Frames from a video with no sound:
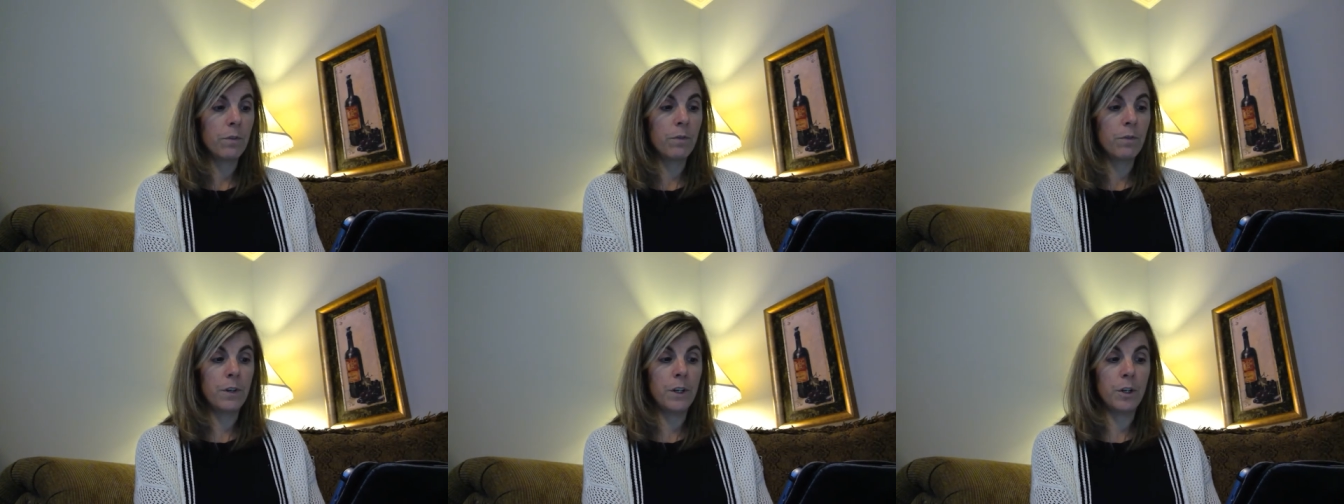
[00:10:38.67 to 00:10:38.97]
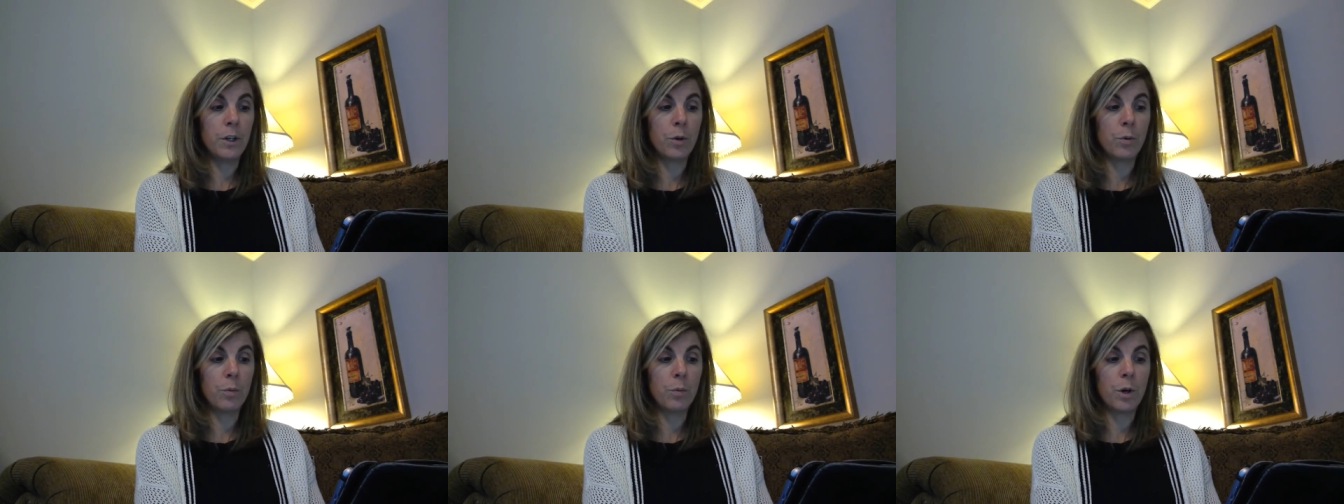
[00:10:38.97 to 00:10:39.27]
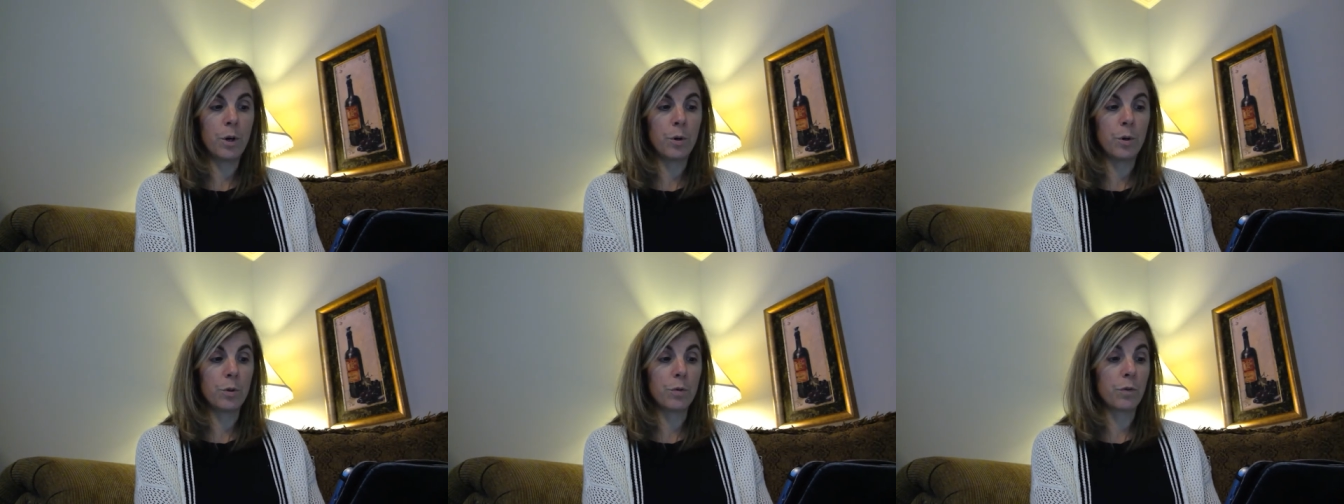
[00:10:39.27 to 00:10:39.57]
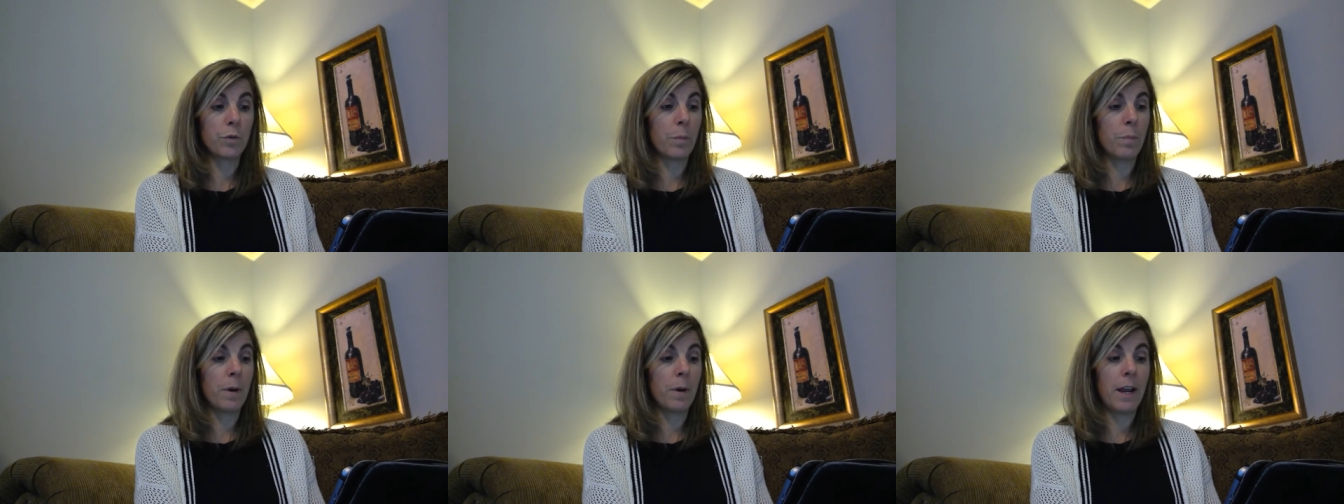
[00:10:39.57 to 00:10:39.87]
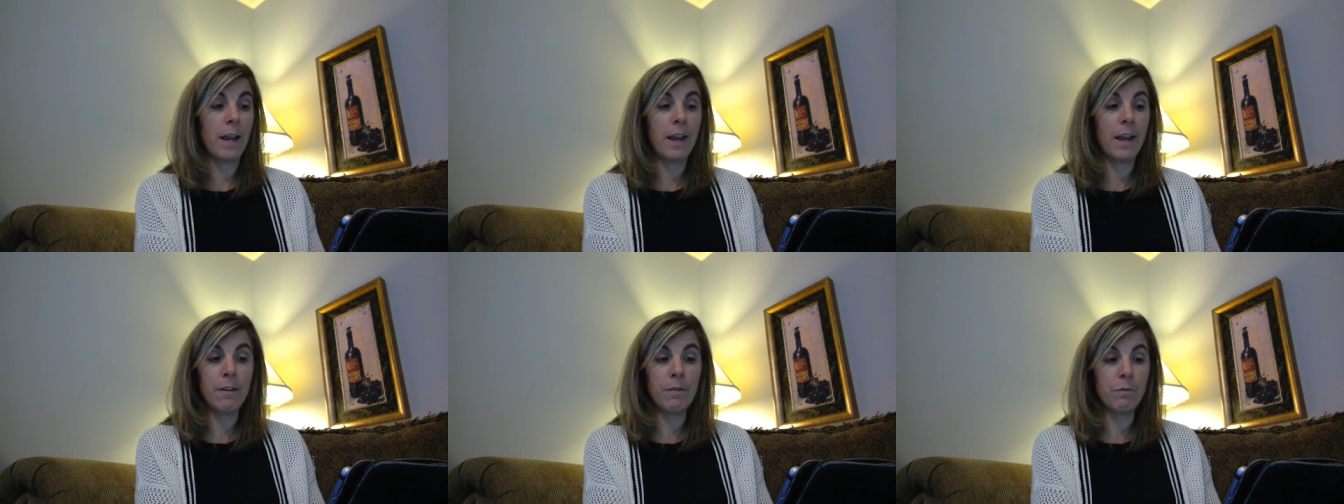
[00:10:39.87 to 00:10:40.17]
Fear rose from
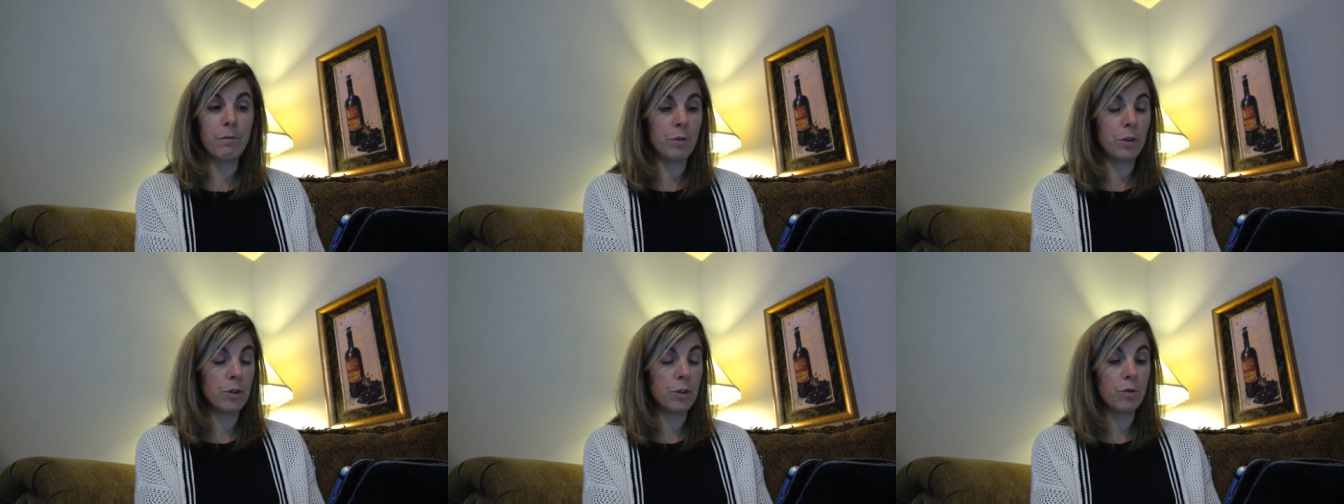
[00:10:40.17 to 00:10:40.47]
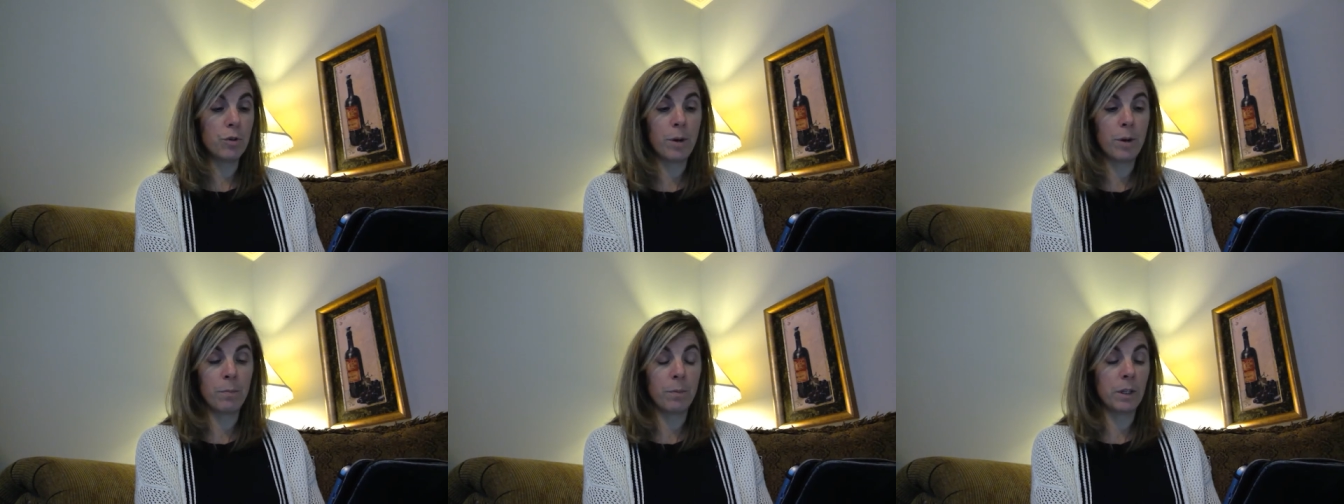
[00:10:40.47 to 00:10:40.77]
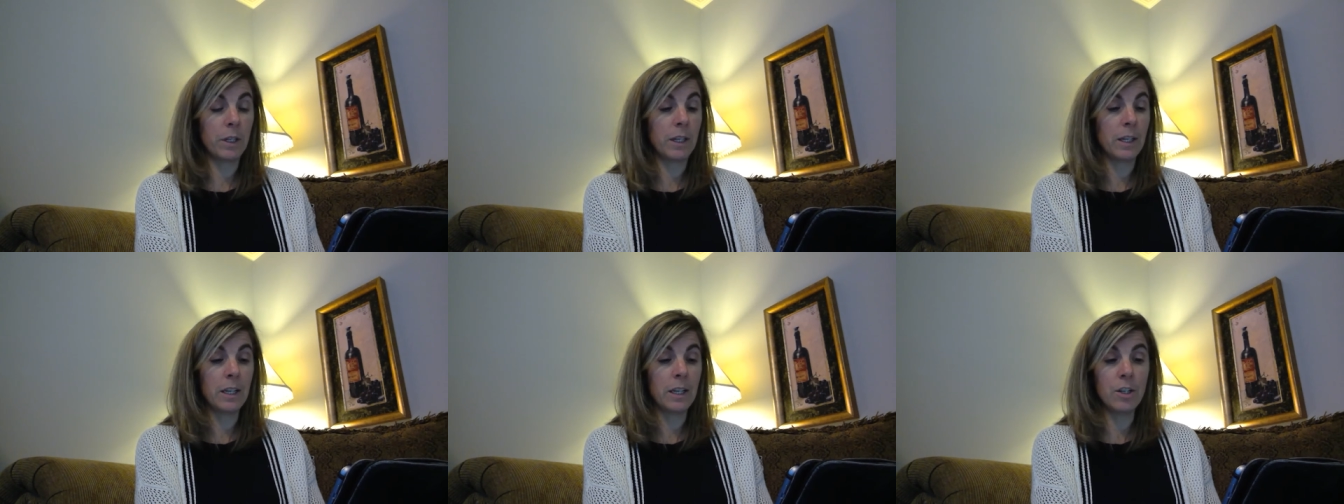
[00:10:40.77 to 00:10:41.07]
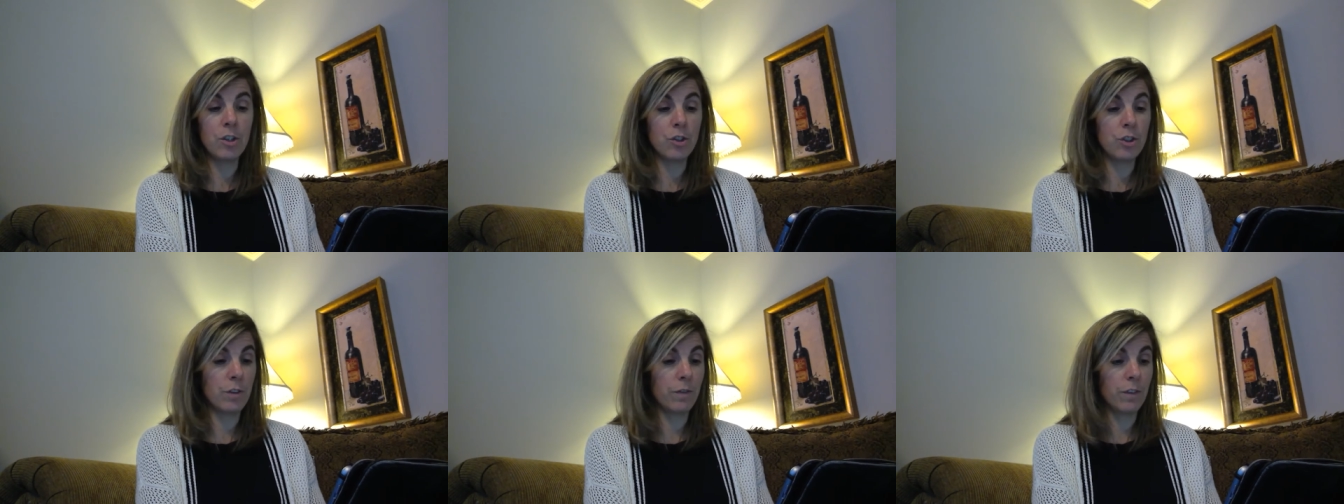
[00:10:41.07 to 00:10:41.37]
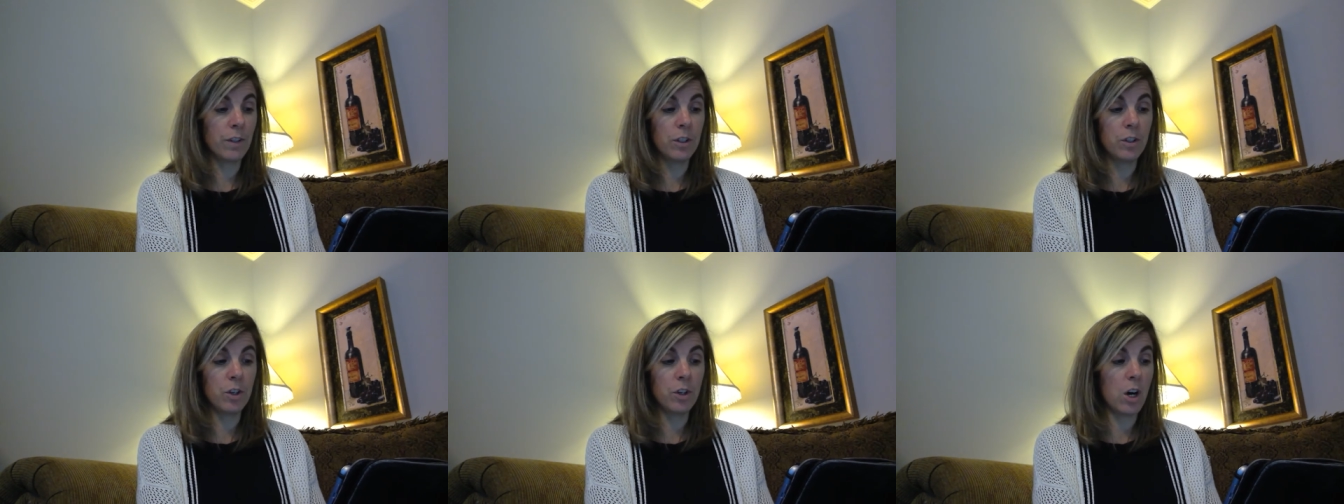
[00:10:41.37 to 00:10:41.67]
every trembling inch
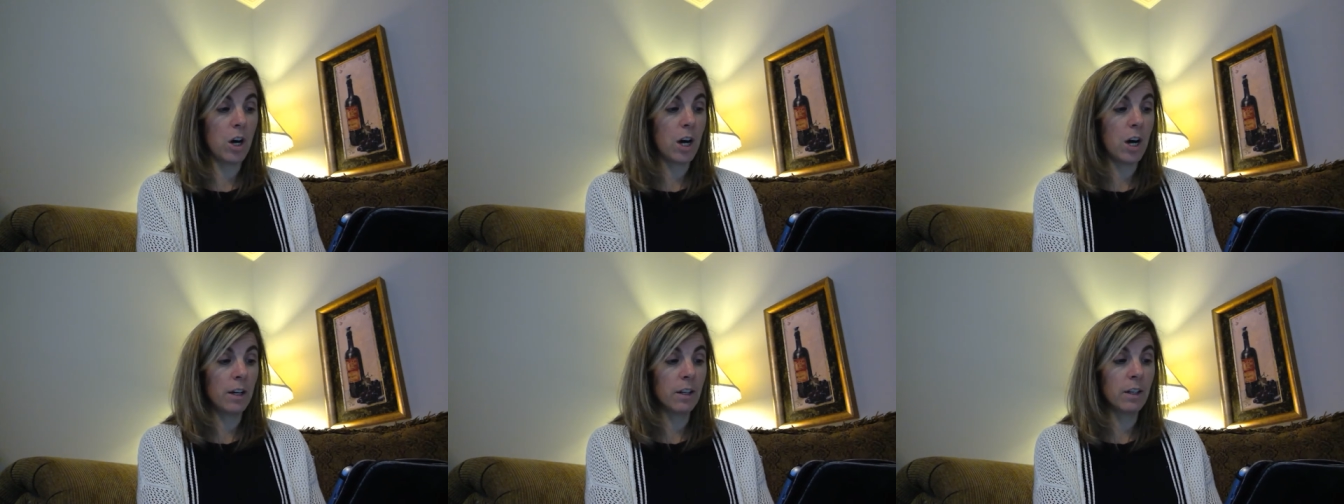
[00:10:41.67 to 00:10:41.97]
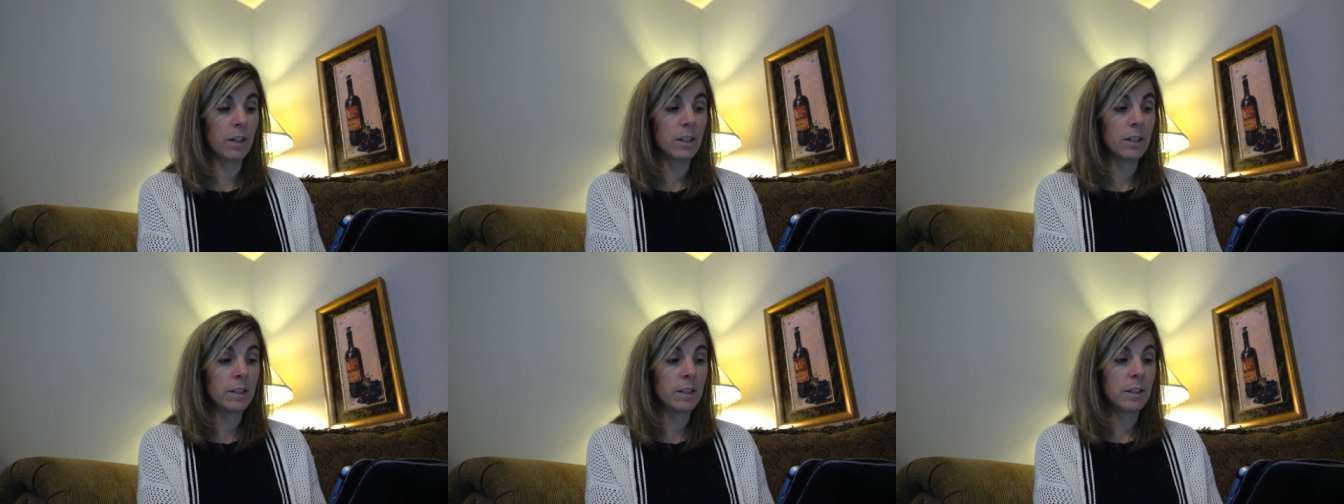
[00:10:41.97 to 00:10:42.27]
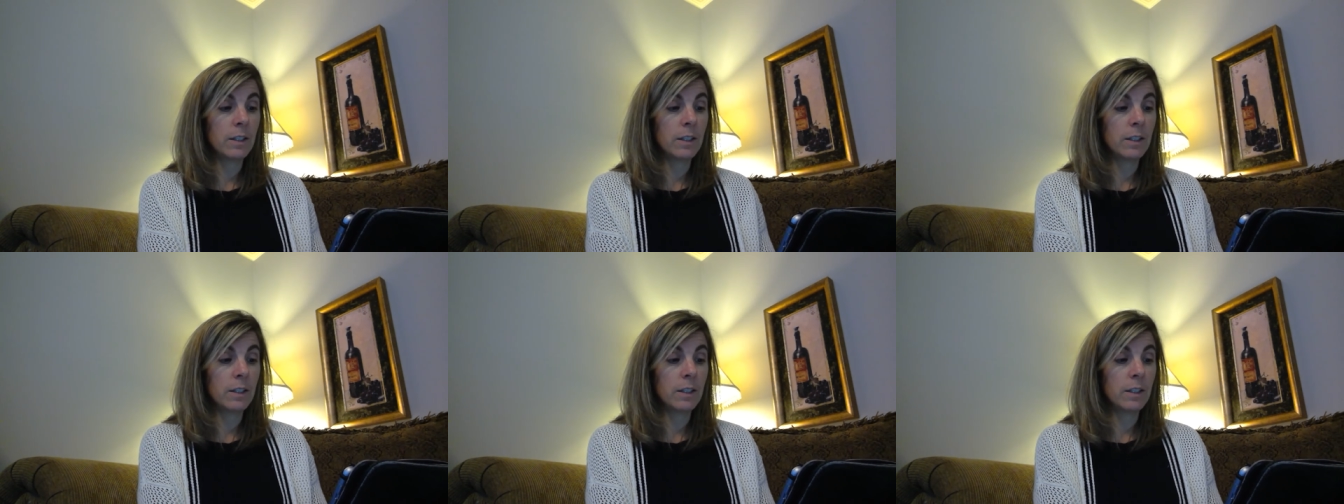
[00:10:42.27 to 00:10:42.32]
of the dog.